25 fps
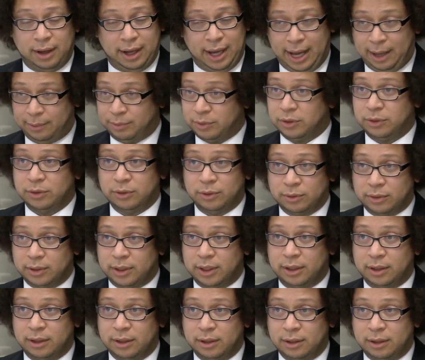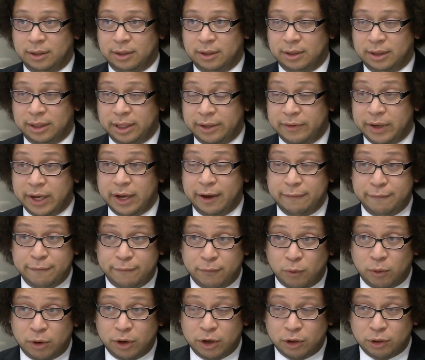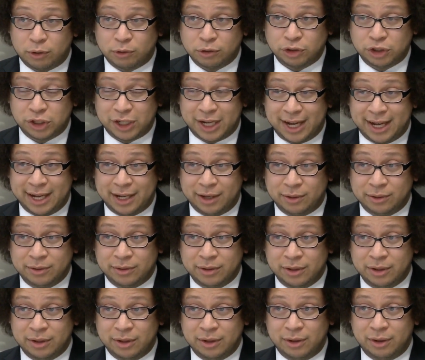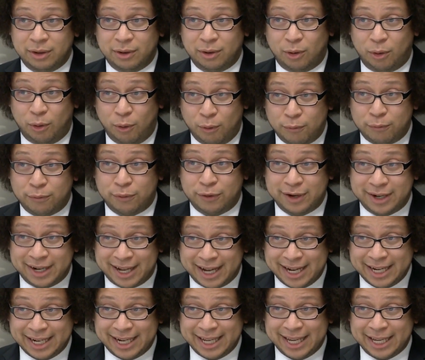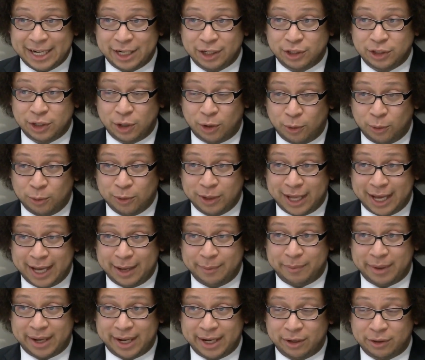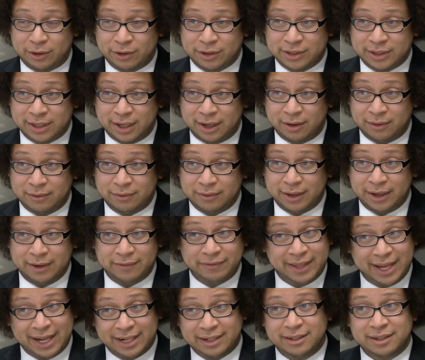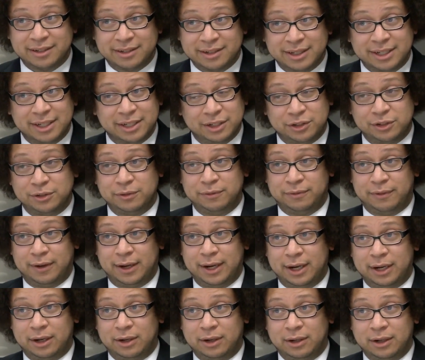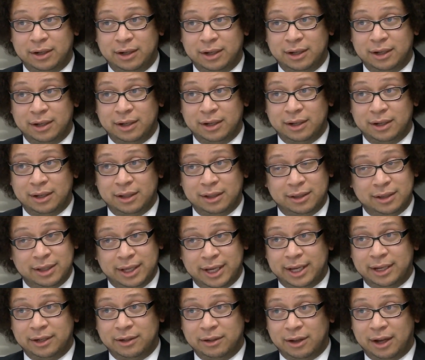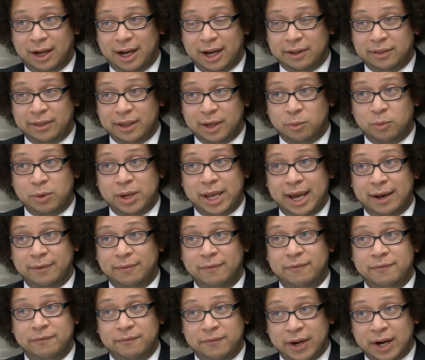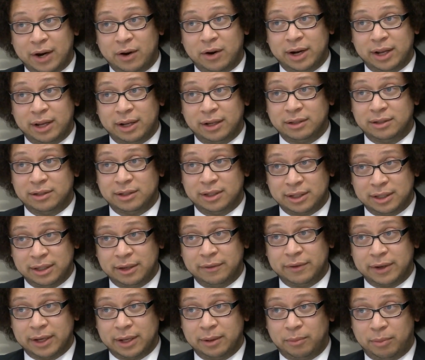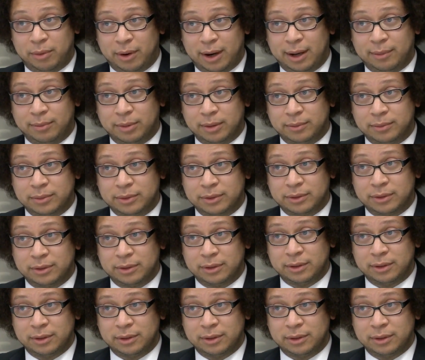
Absolutely. Leaving a four-year-old child overnight in a tow lot by herself, if that doesn't get you fired, then I think we have very significant problems.